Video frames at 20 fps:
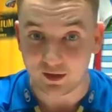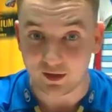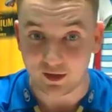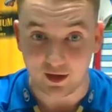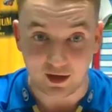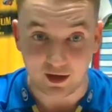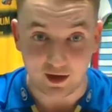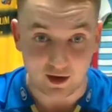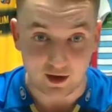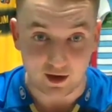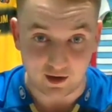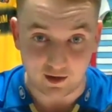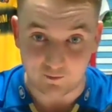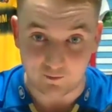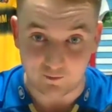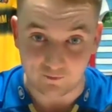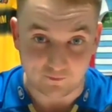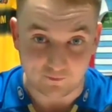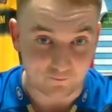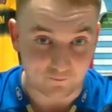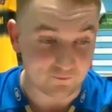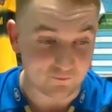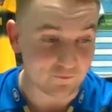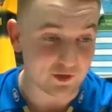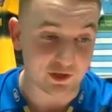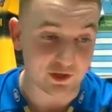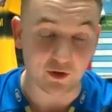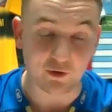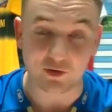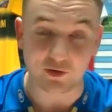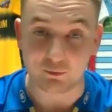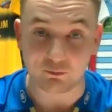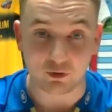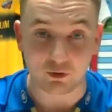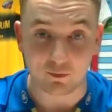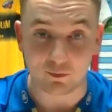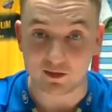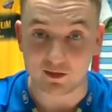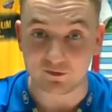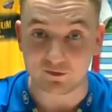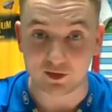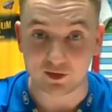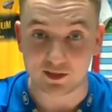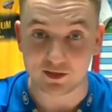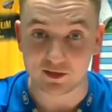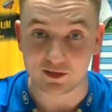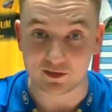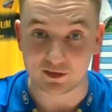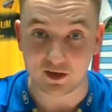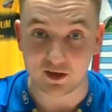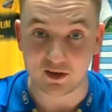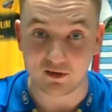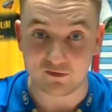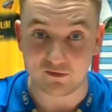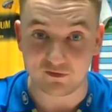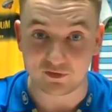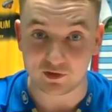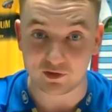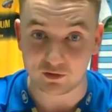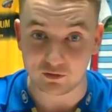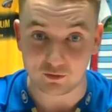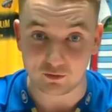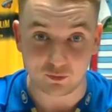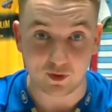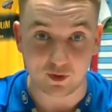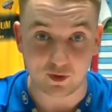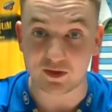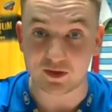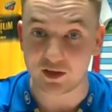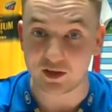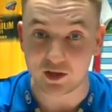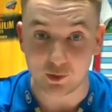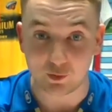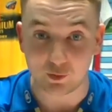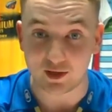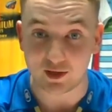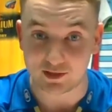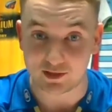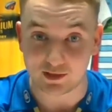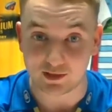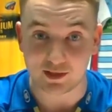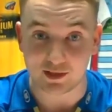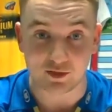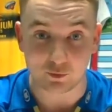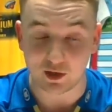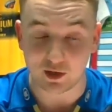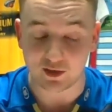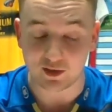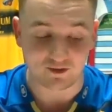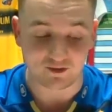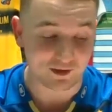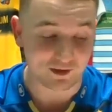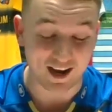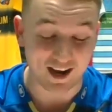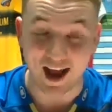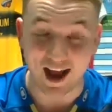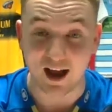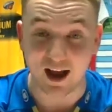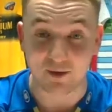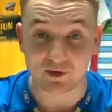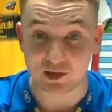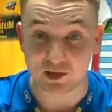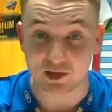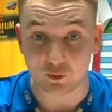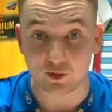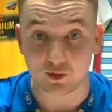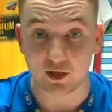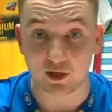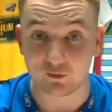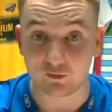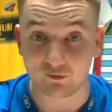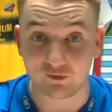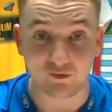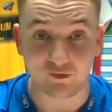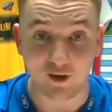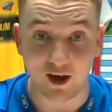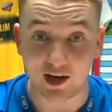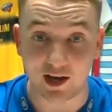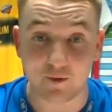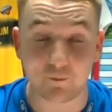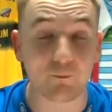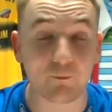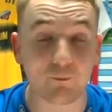They probably fully deserve to win the URC as well. They've been absolutely on fire.